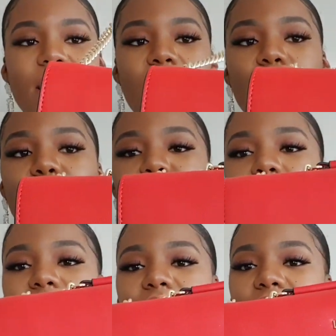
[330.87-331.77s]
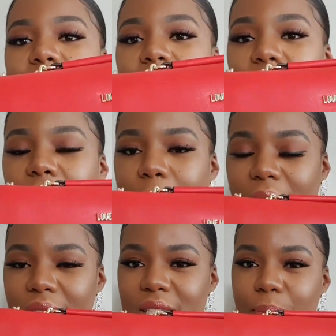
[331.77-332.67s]
Now, the good thing that I like
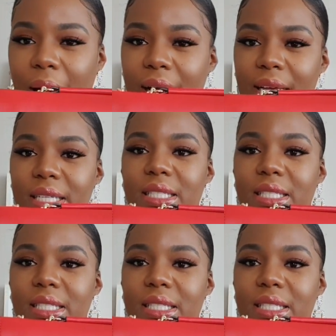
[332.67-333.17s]
about this bag is